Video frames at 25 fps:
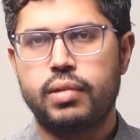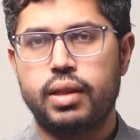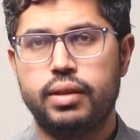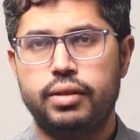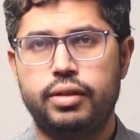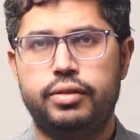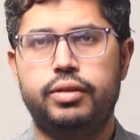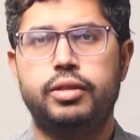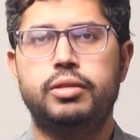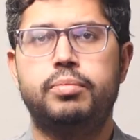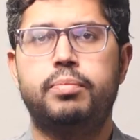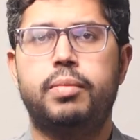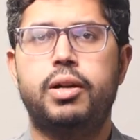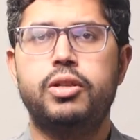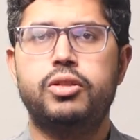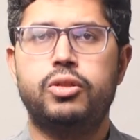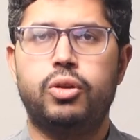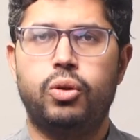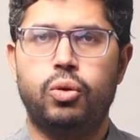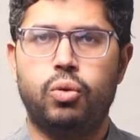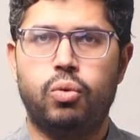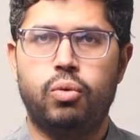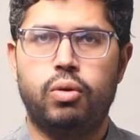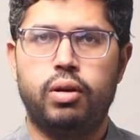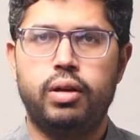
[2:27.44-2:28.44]
This is much
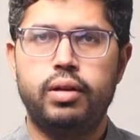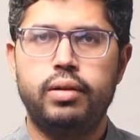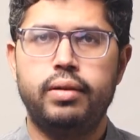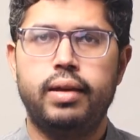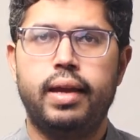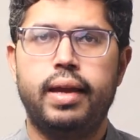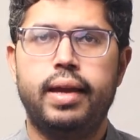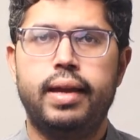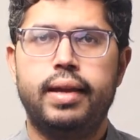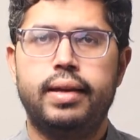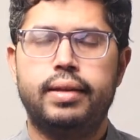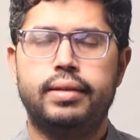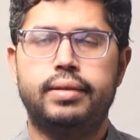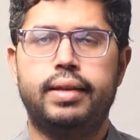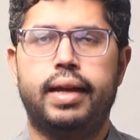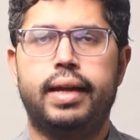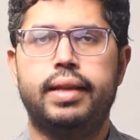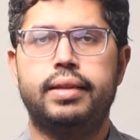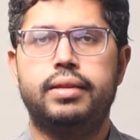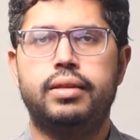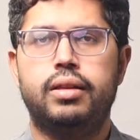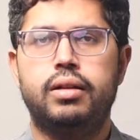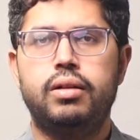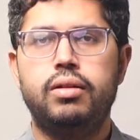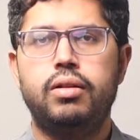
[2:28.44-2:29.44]
lower
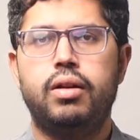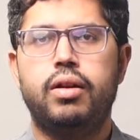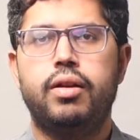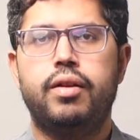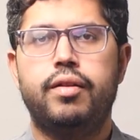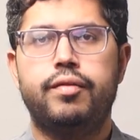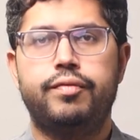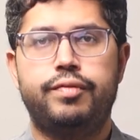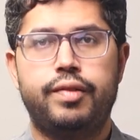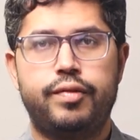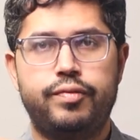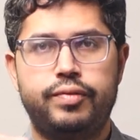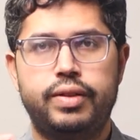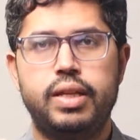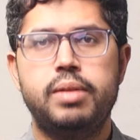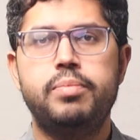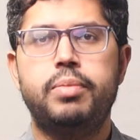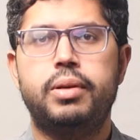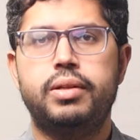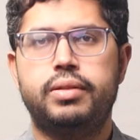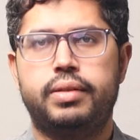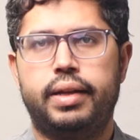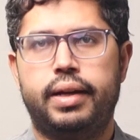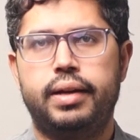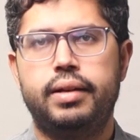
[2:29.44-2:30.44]
than the
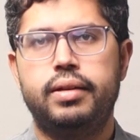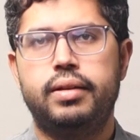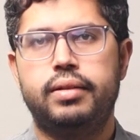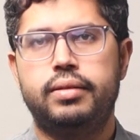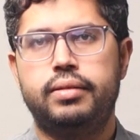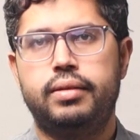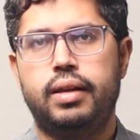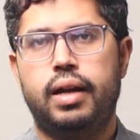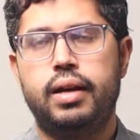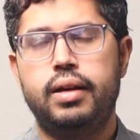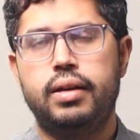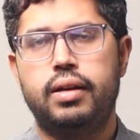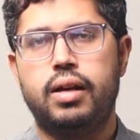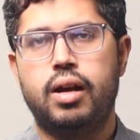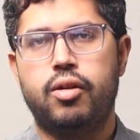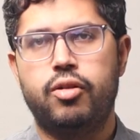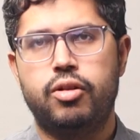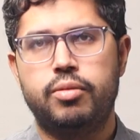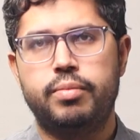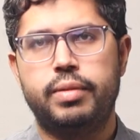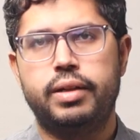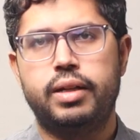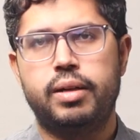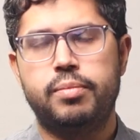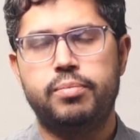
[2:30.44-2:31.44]
50% that
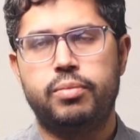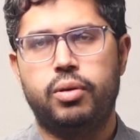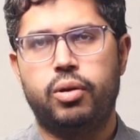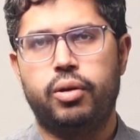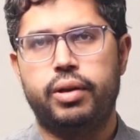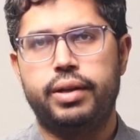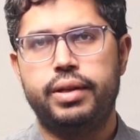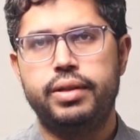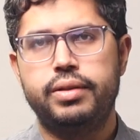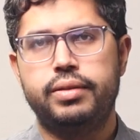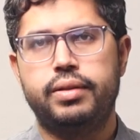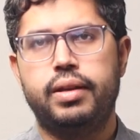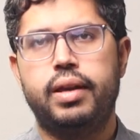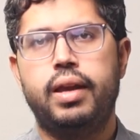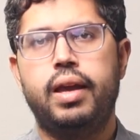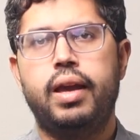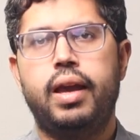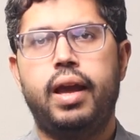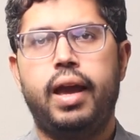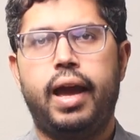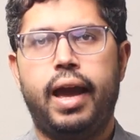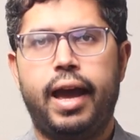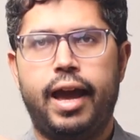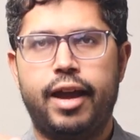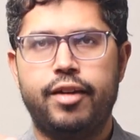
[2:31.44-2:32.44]
government employees
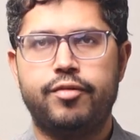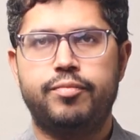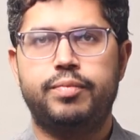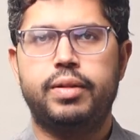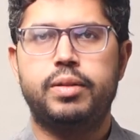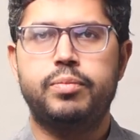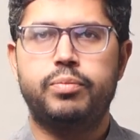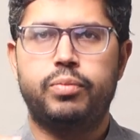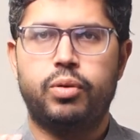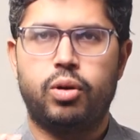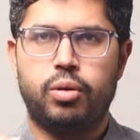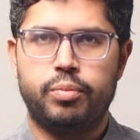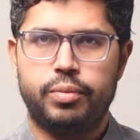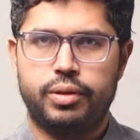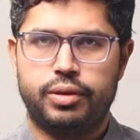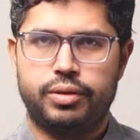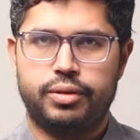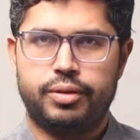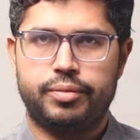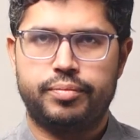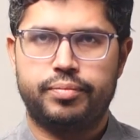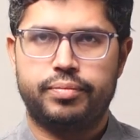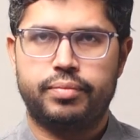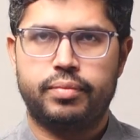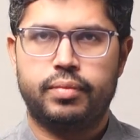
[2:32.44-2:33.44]
have been
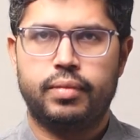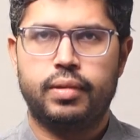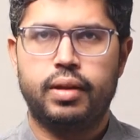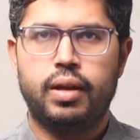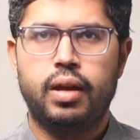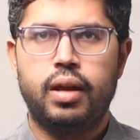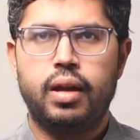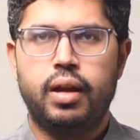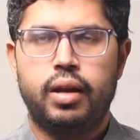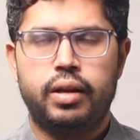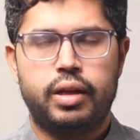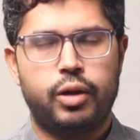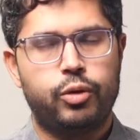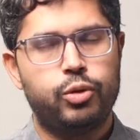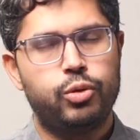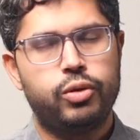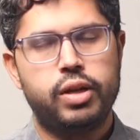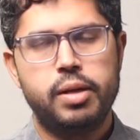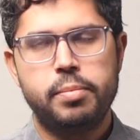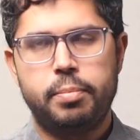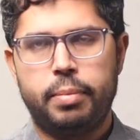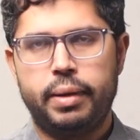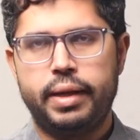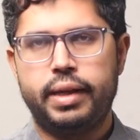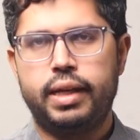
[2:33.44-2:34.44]
promised. Now you
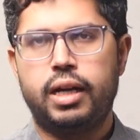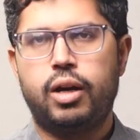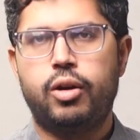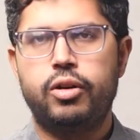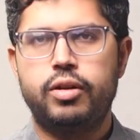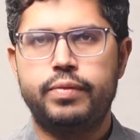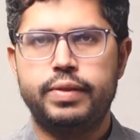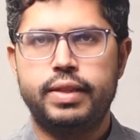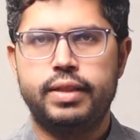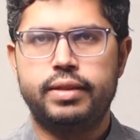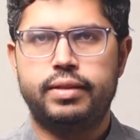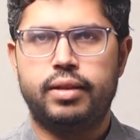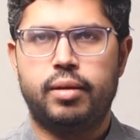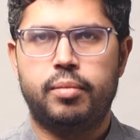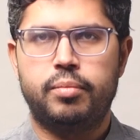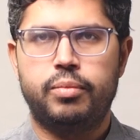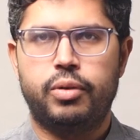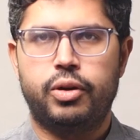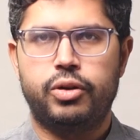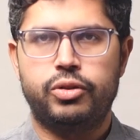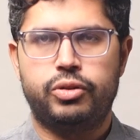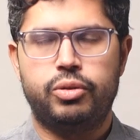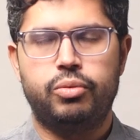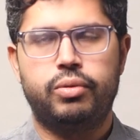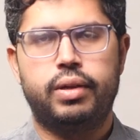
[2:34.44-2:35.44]
can play around with these numbers.